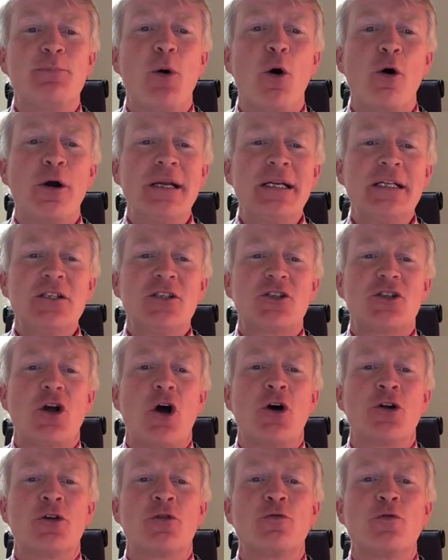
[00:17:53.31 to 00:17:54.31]
points
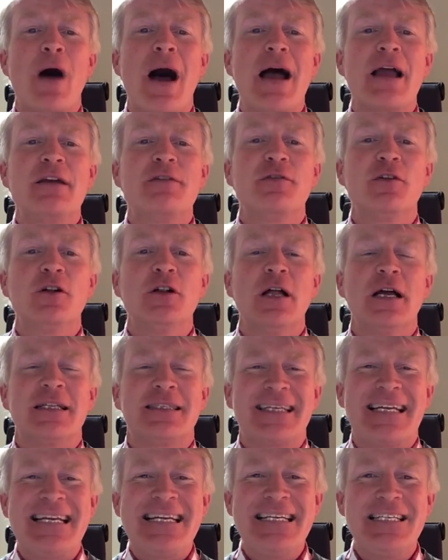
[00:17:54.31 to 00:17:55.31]
on arrival
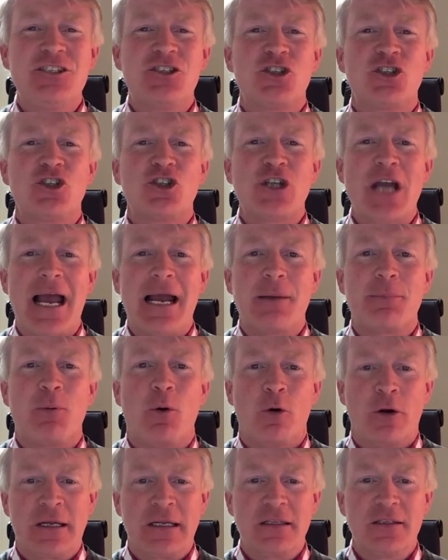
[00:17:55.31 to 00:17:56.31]
at each
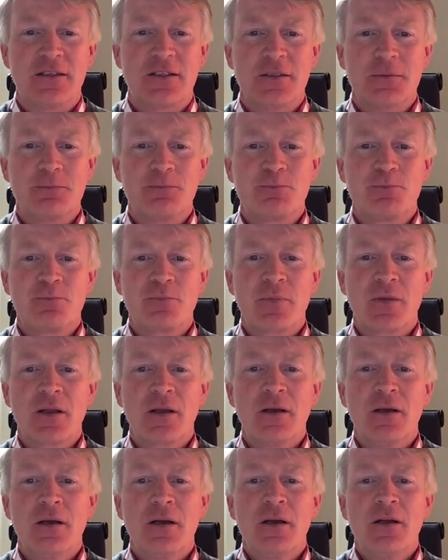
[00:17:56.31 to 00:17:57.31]
checkpoint.
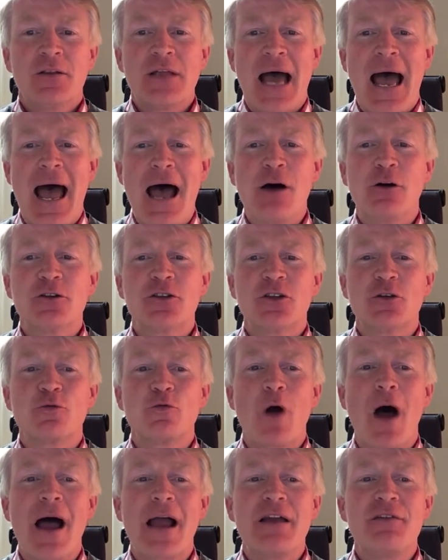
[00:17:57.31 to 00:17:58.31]
The house
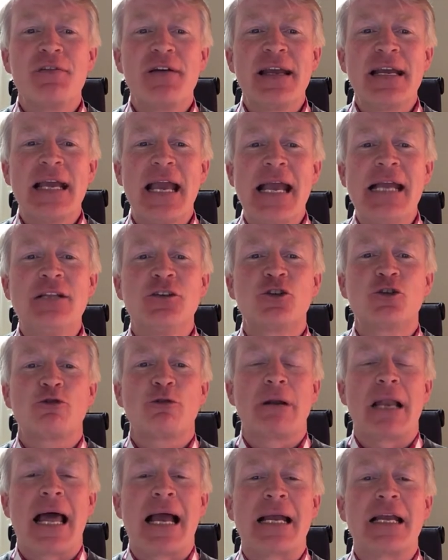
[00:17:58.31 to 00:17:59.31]
arriving in
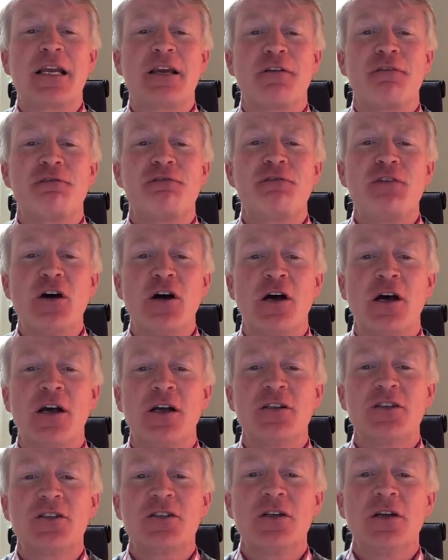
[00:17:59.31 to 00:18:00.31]
Sri Lanka
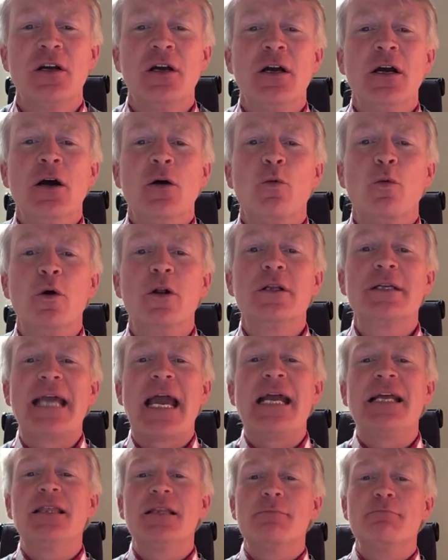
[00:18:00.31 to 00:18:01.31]
first will
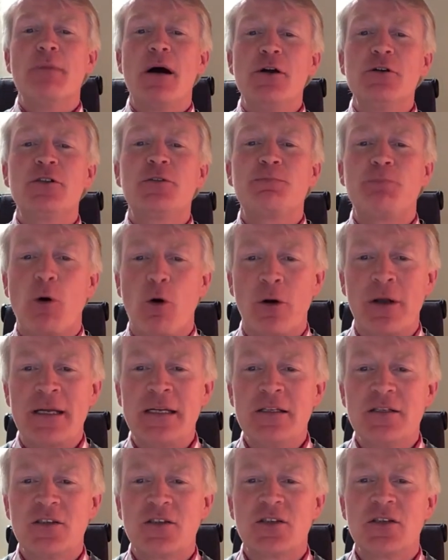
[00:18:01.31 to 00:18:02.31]
gain the most
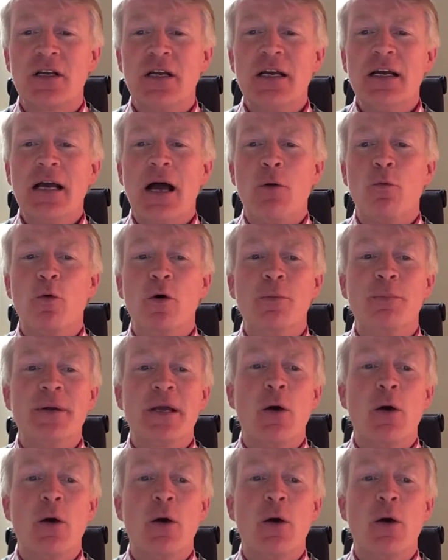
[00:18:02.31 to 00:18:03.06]
points and will be